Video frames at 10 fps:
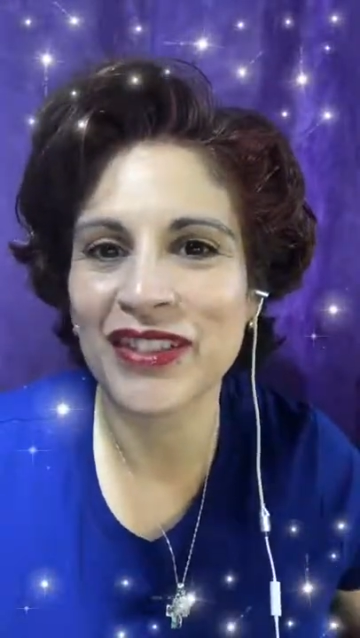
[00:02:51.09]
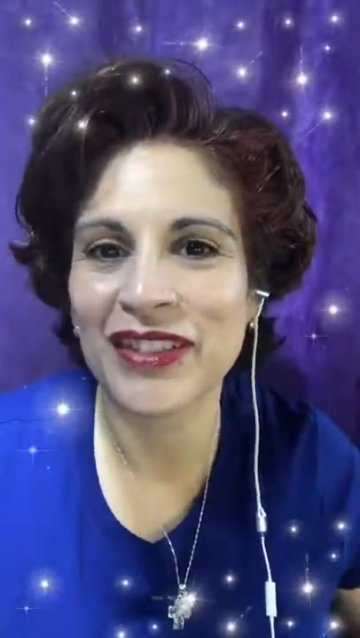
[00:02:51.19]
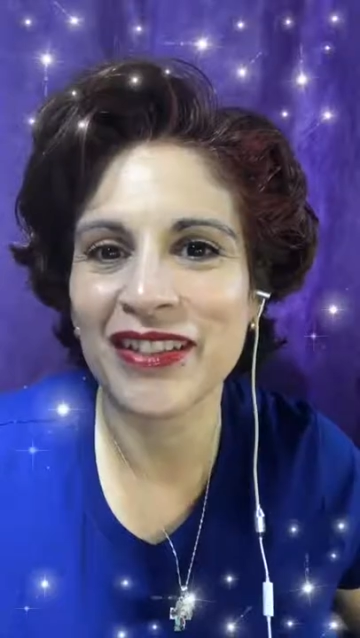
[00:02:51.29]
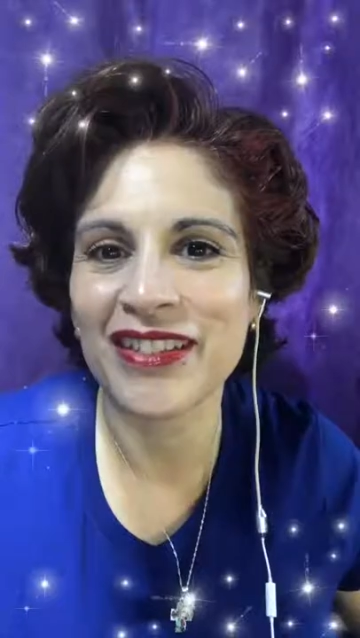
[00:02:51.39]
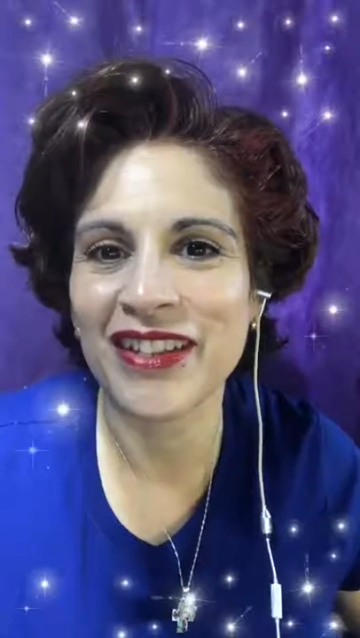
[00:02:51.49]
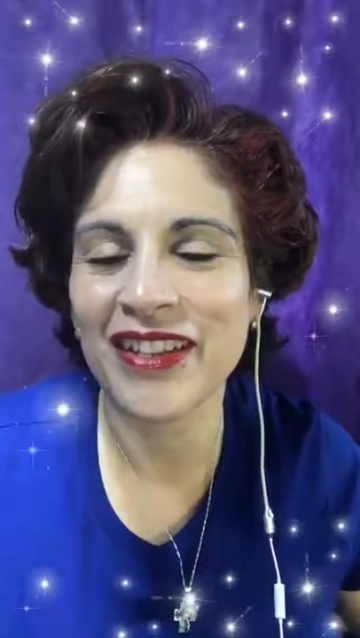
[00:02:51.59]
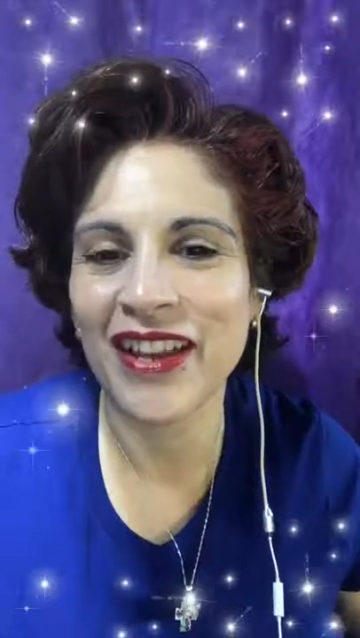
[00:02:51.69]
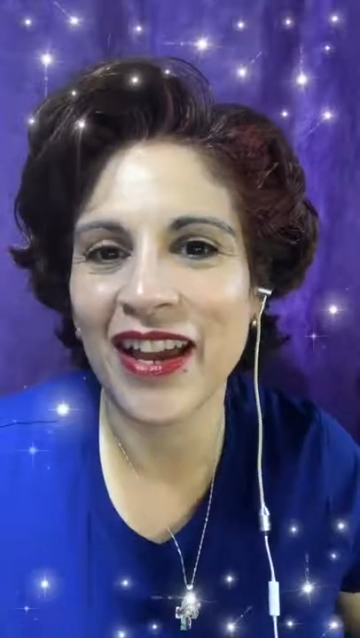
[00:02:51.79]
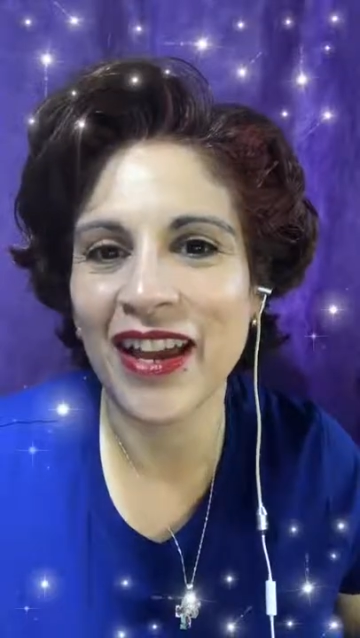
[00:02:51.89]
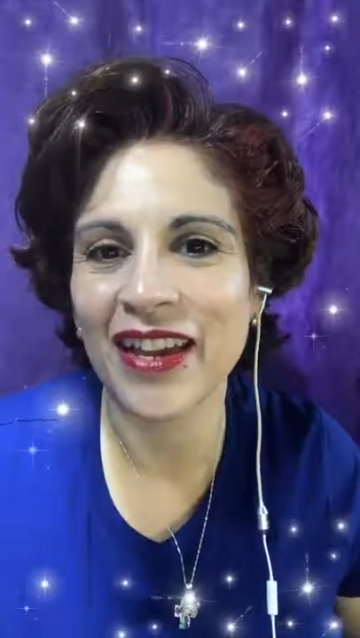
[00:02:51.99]
did
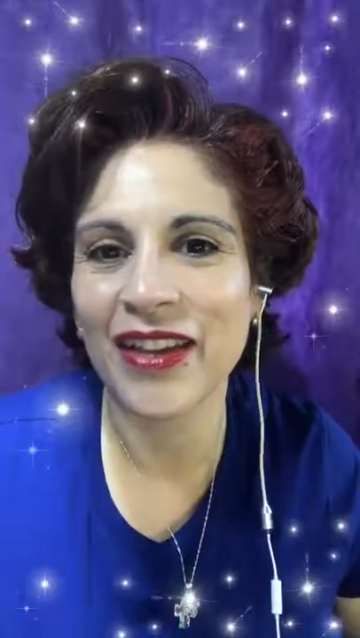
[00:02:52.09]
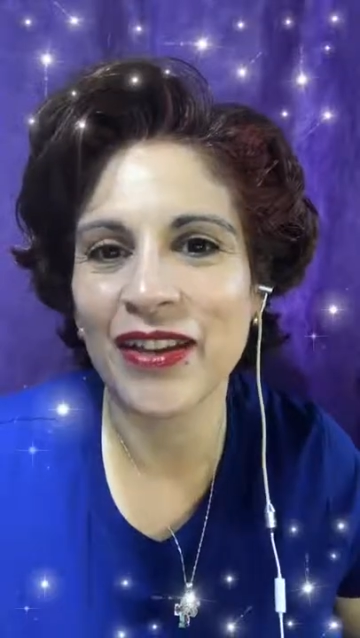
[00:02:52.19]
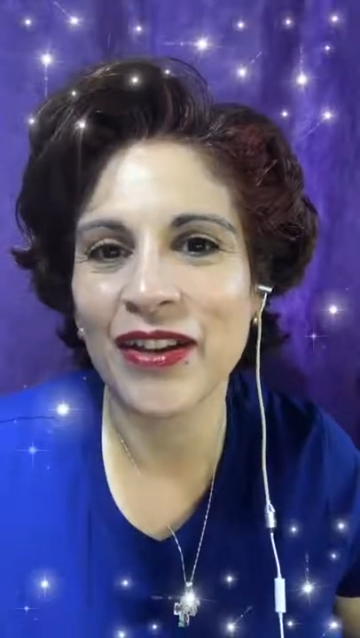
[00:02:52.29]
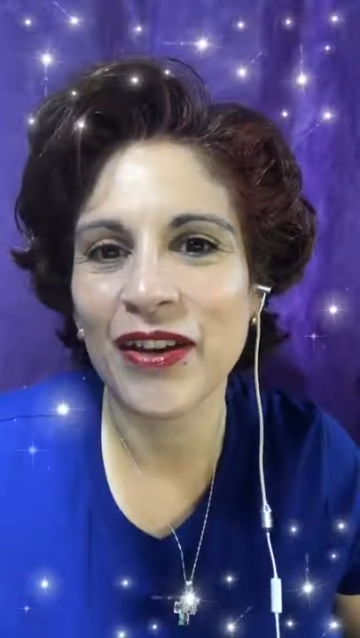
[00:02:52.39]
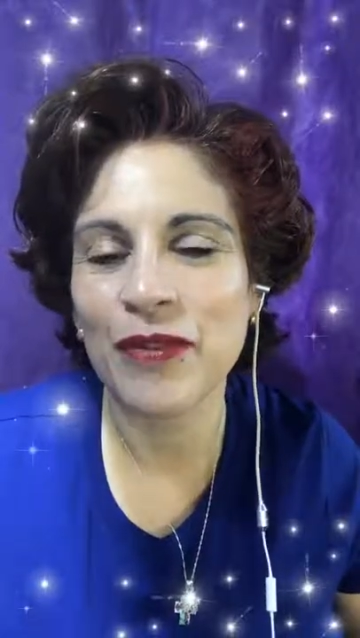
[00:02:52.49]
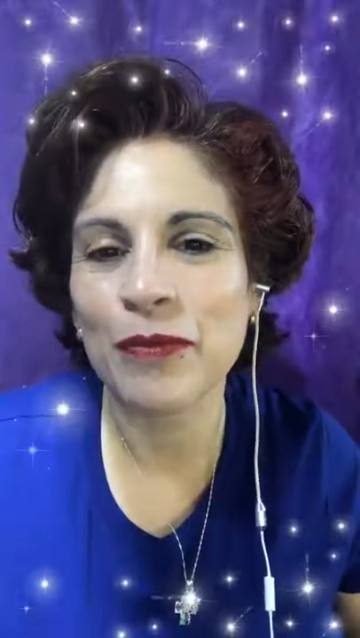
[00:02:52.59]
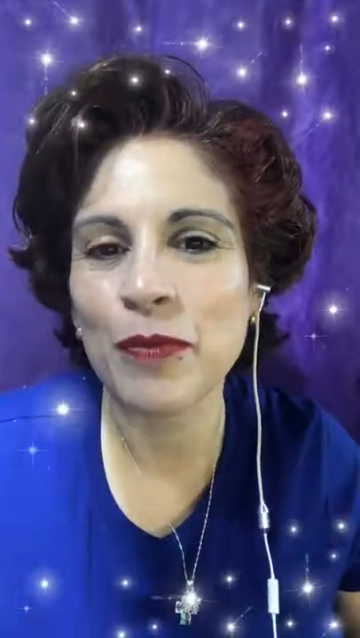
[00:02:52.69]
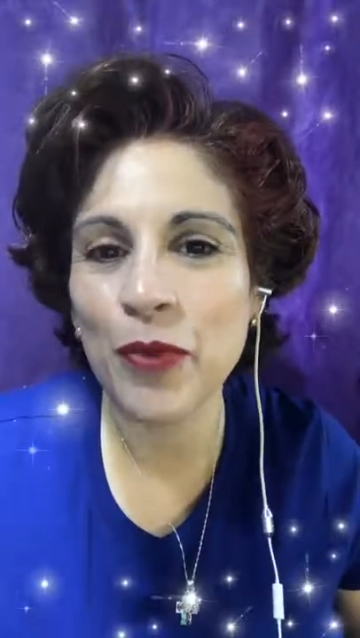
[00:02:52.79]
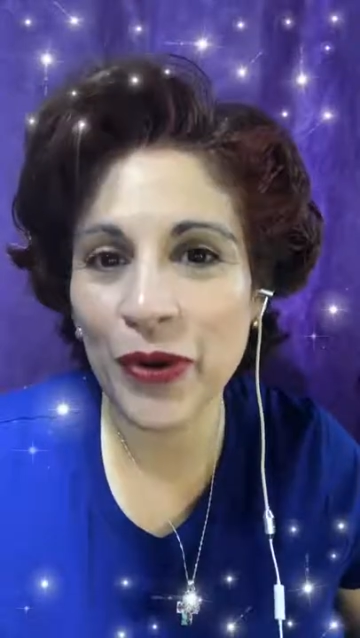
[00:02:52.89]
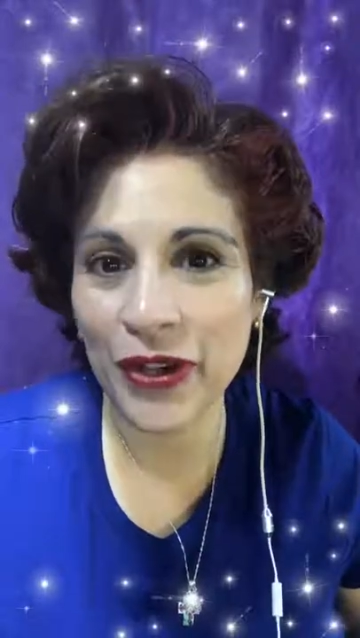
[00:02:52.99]
a
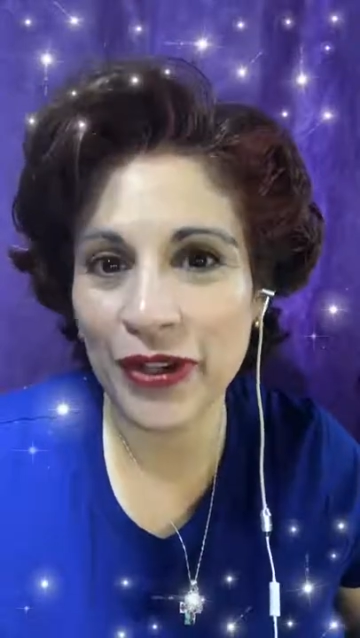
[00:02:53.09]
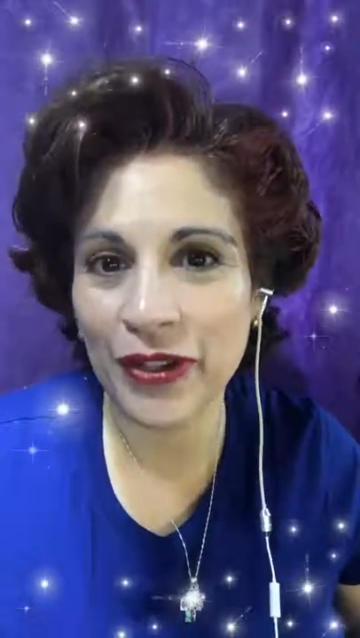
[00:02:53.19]
memorial.